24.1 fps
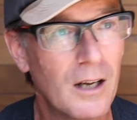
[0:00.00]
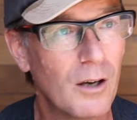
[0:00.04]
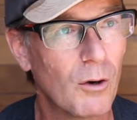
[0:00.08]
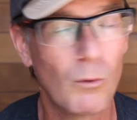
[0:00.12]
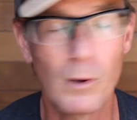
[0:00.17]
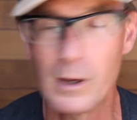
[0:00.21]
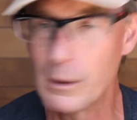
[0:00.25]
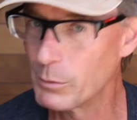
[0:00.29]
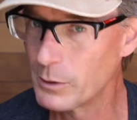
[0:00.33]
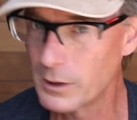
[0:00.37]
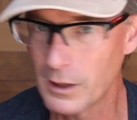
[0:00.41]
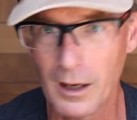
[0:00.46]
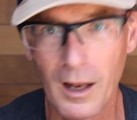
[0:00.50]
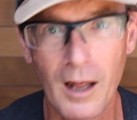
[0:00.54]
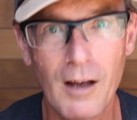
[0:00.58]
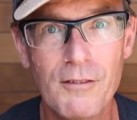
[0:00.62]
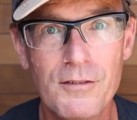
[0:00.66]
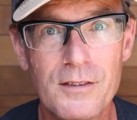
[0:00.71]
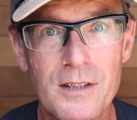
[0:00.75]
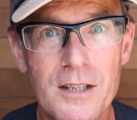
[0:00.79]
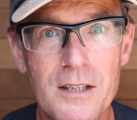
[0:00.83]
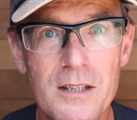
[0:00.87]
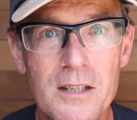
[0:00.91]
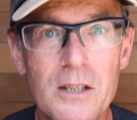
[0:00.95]
we would
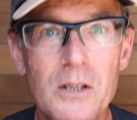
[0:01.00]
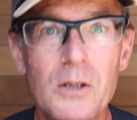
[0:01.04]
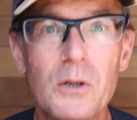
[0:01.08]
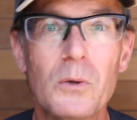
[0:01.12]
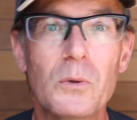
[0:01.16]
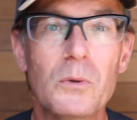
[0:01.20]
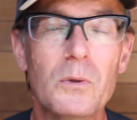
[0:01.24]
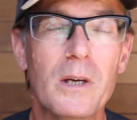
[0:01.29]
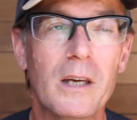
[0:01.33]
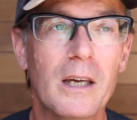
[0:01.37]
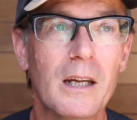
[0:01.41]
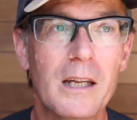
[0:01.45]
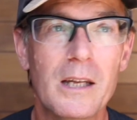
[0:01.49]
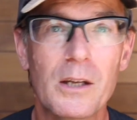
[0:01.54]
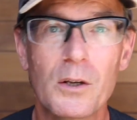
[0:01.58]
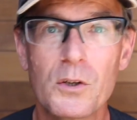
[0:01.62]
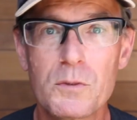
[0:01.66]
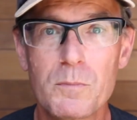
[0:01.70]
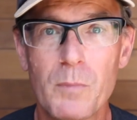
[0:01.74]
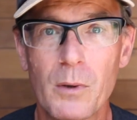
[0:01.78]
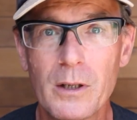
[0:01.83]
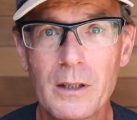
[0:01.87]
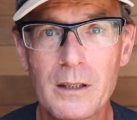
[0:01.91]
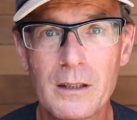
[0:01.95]
love to see you in
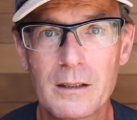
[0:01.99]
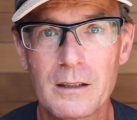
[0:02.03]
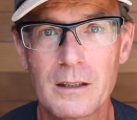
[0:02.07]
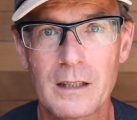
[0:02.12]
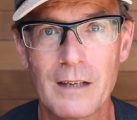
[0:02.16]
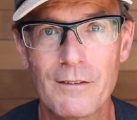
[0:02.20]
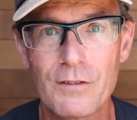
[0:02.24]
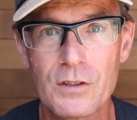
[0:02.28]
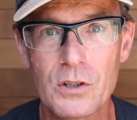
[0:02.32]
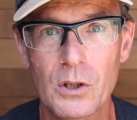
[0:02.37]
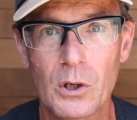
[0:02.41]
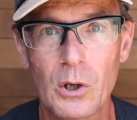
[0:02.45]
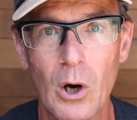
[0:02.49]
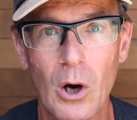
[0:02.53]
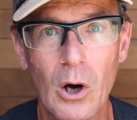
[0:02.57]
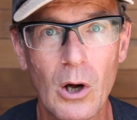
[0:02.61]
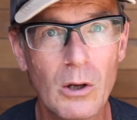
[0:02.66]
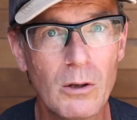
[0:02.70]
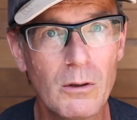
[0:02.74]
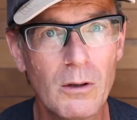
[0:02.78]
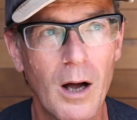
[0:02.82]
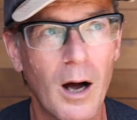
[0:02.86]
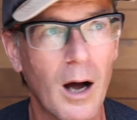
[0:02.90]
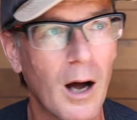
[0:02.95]
Healdsburg. Give us a
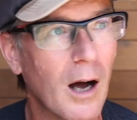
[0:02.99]
call.